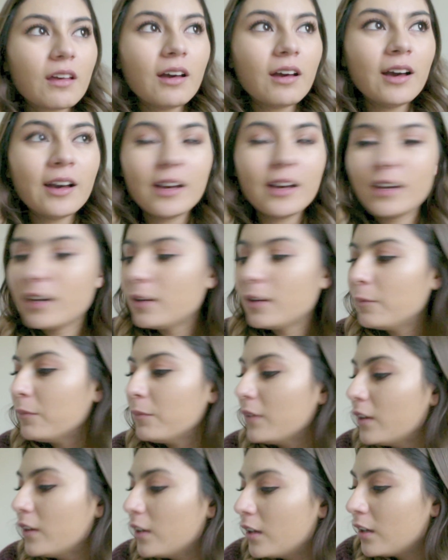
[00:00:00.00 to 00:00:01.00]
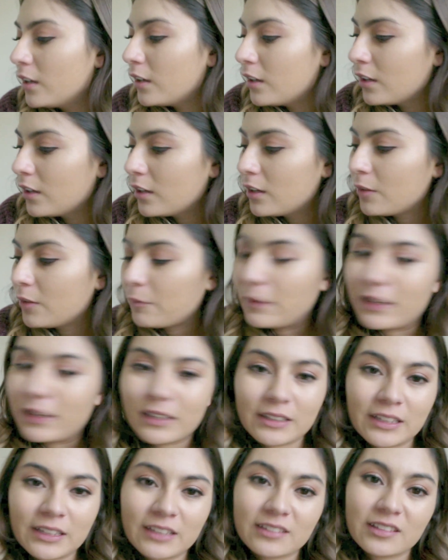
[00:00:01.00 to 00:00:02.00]
Uh, my
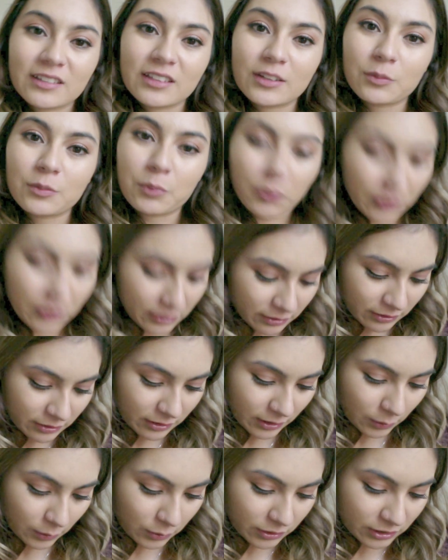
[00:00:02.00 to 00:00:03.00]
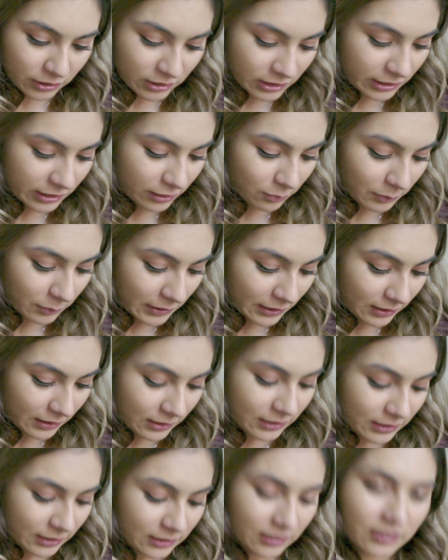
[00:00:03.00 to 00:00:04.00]
NCLEX experience, I will tell you guys my
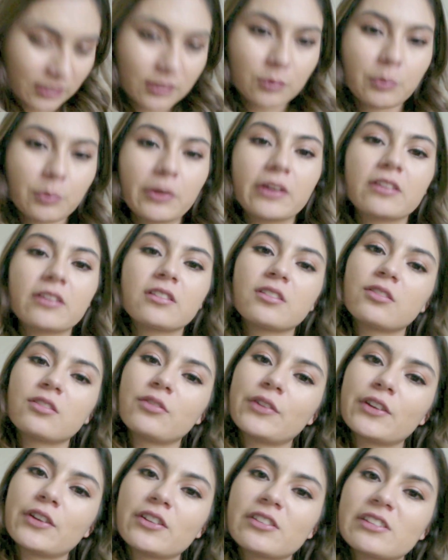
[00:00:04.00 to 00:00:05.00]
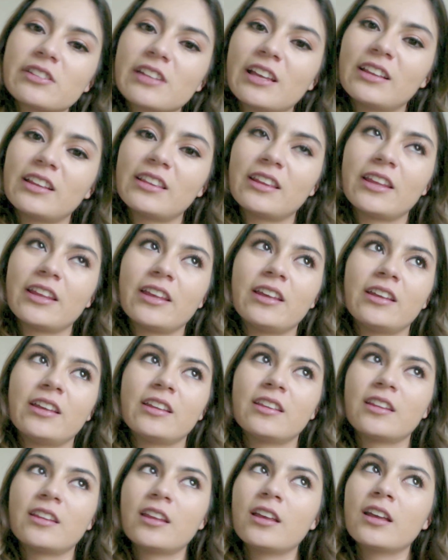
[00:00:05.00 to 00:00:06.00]
NCLEX experience first, and then
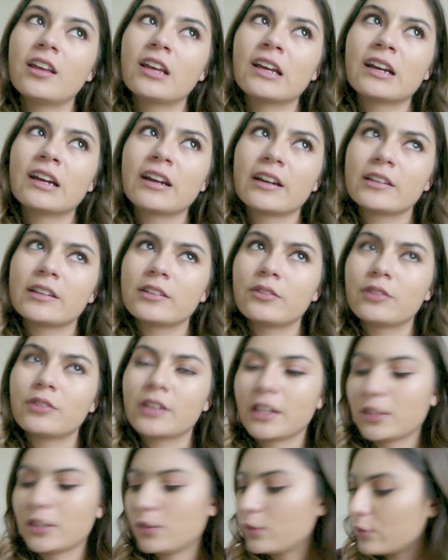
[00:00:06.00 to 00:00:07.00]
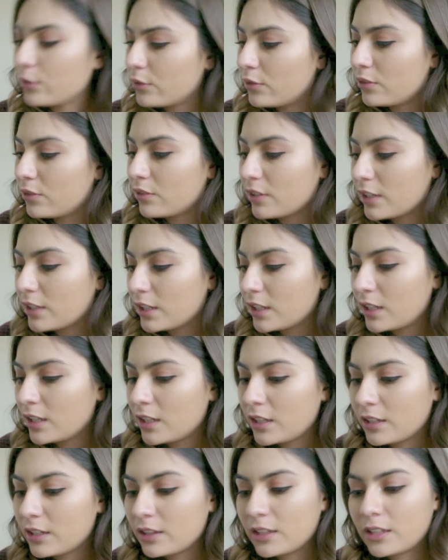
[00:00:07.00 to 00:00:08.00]
kind of what I used to study,
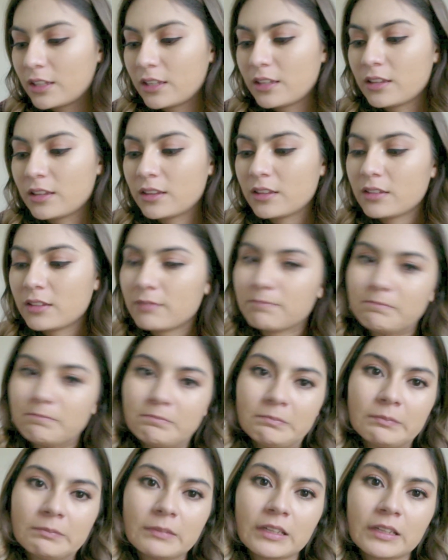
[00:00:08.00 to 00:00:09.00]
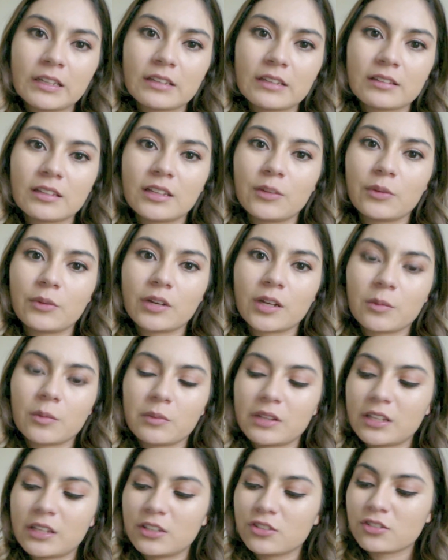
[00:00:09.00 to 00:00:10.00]
and then I guess any
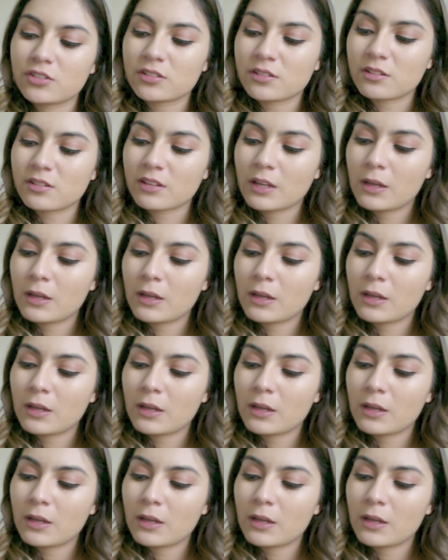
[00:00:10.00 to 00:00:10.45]
recommendations.